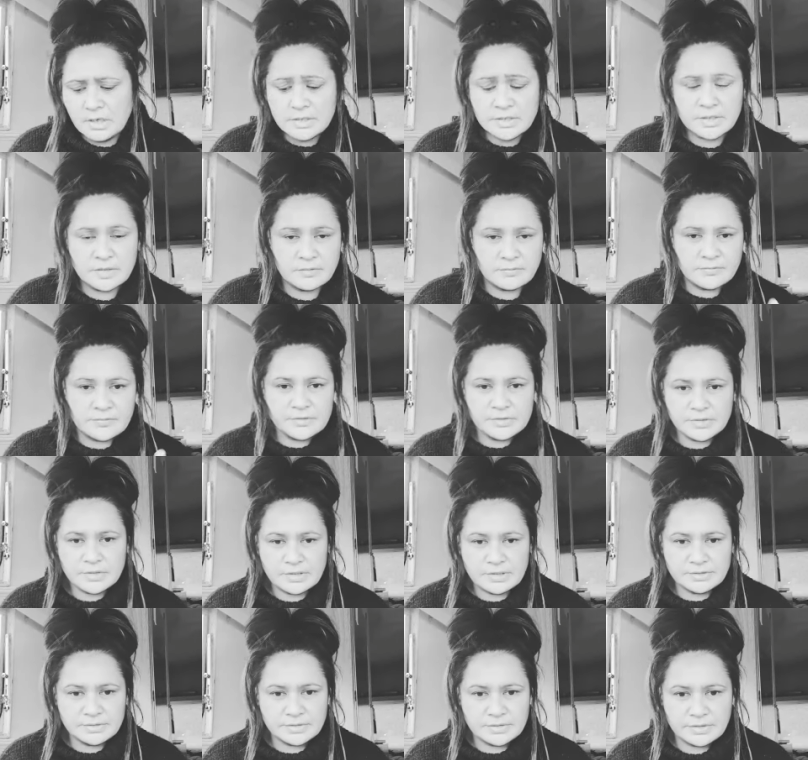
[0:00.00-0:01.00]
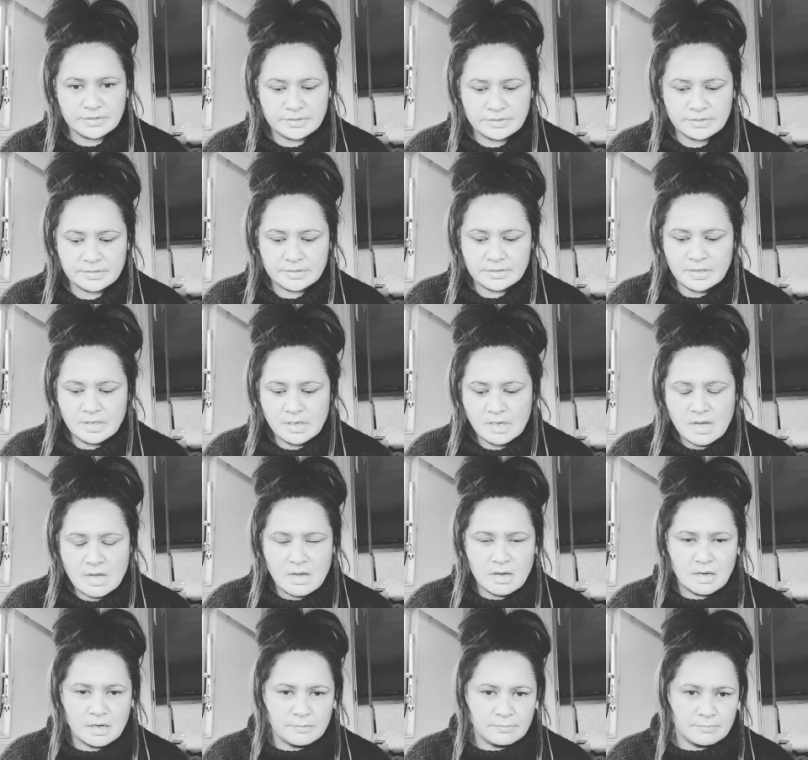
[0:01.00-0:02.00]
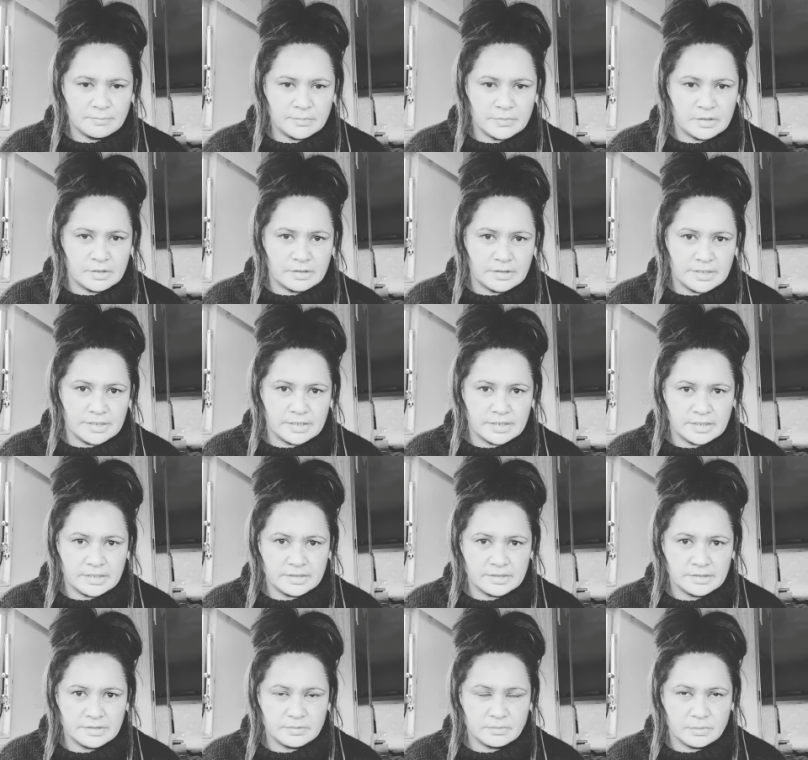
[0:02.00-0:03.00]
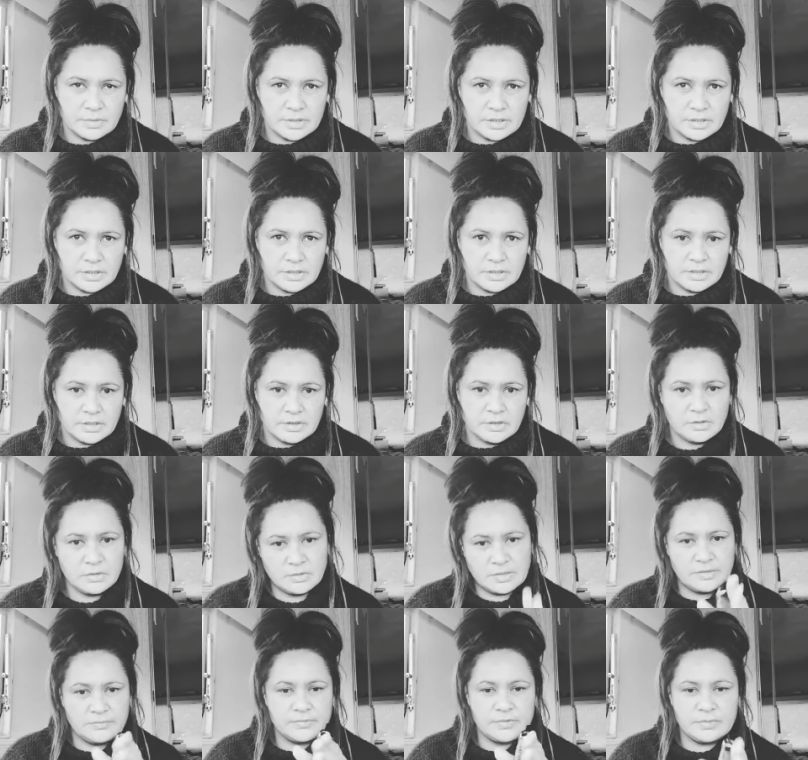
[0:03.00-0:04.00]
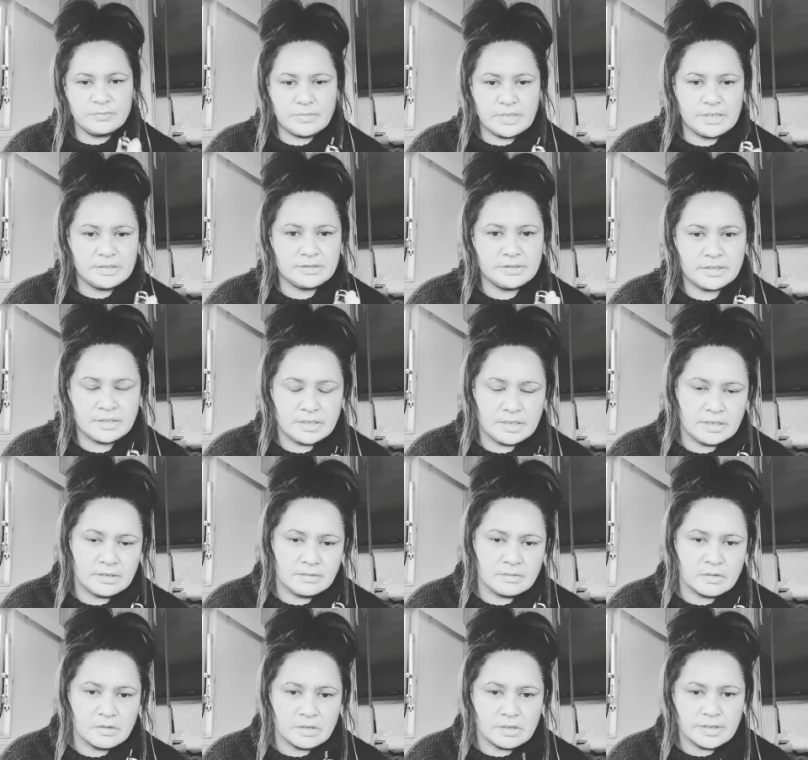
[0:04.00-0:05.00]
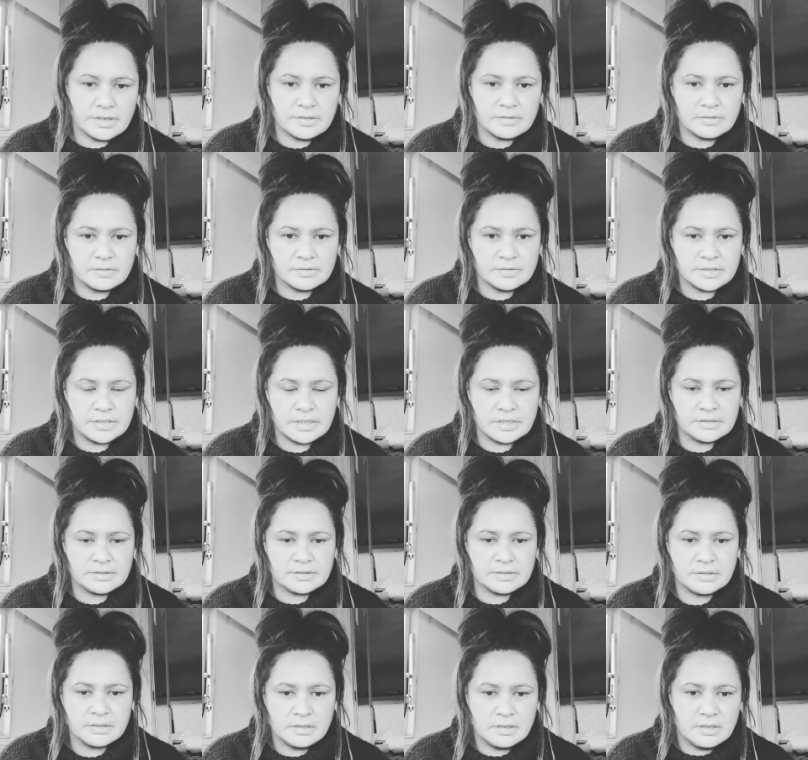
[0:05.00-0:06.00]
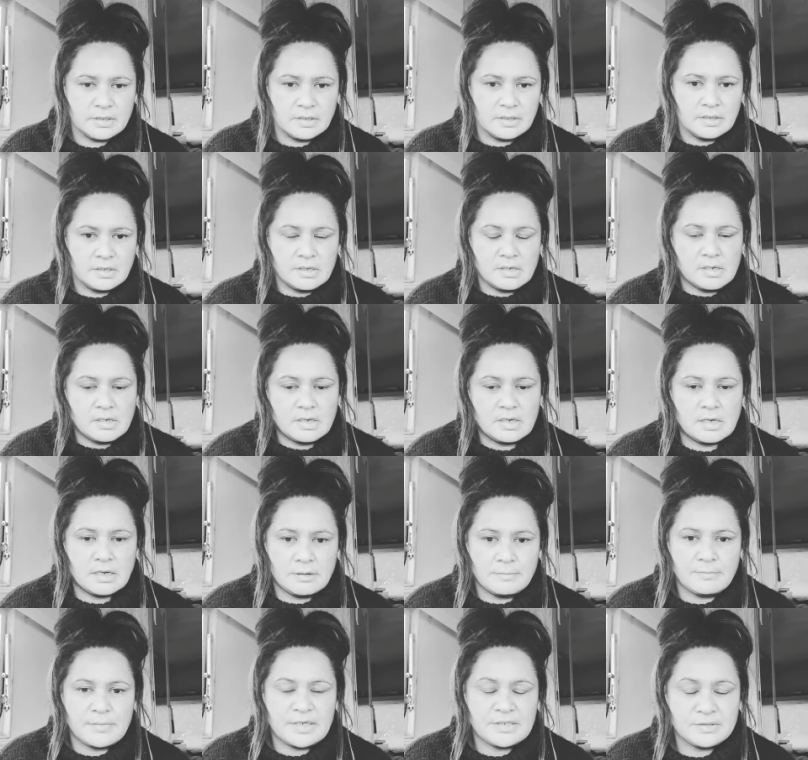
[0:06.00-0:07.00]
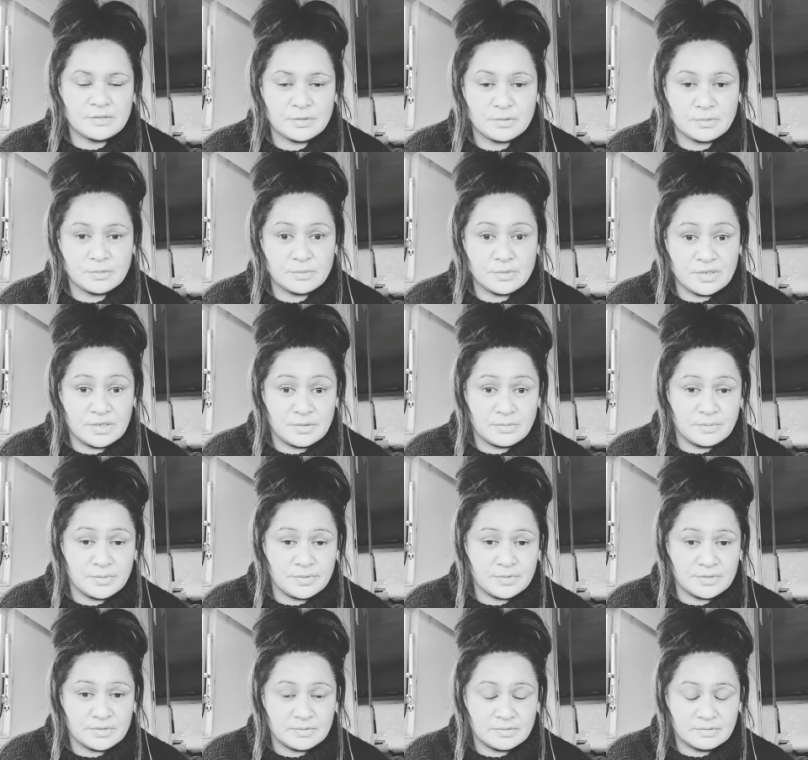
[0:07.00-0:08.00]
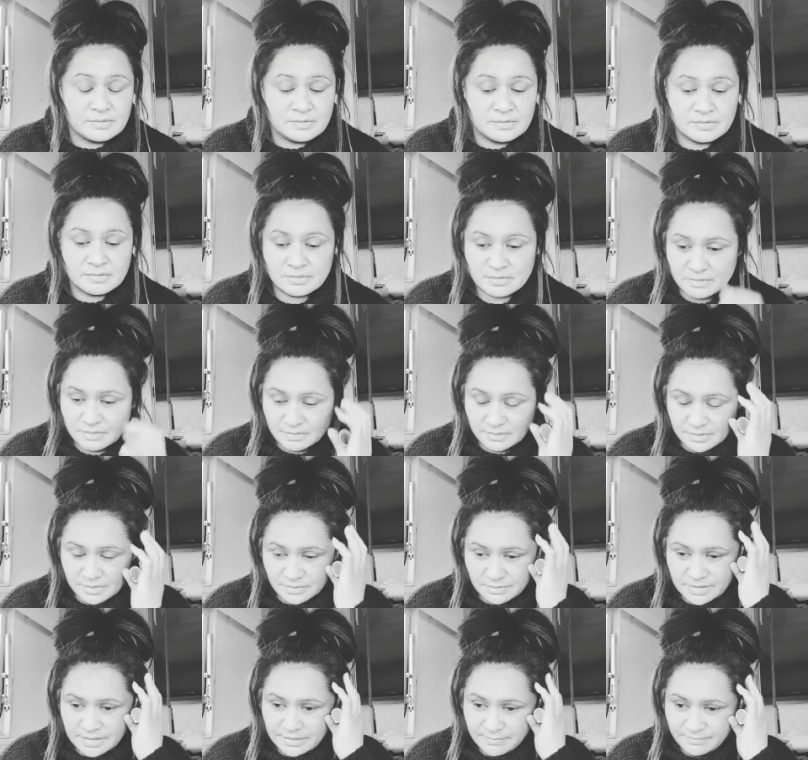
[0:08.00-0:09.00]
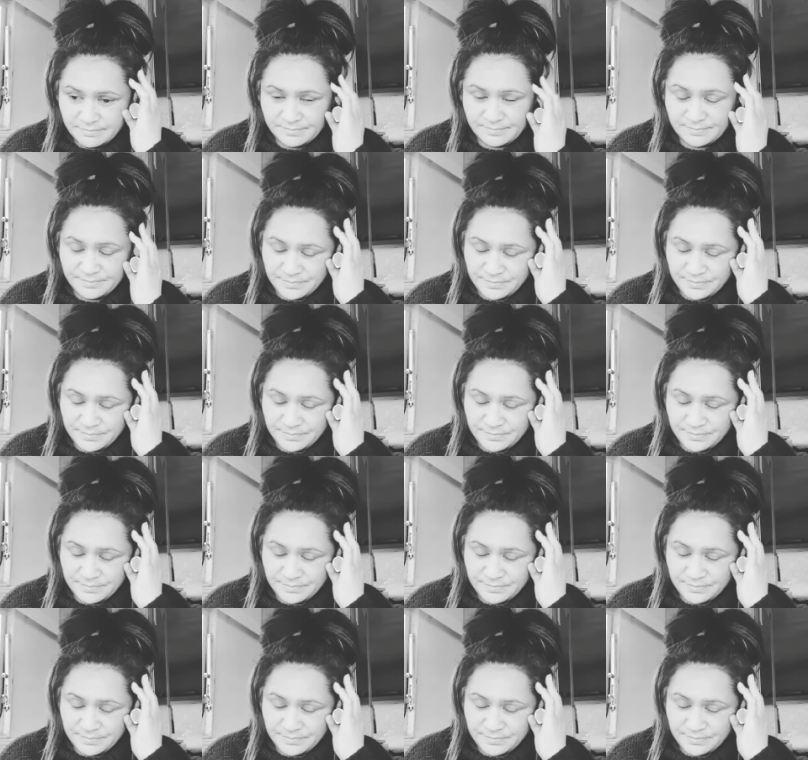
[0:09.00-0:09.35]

So the first challenge is the eye gaze, where you have to maintain eye contact until the other person looks away,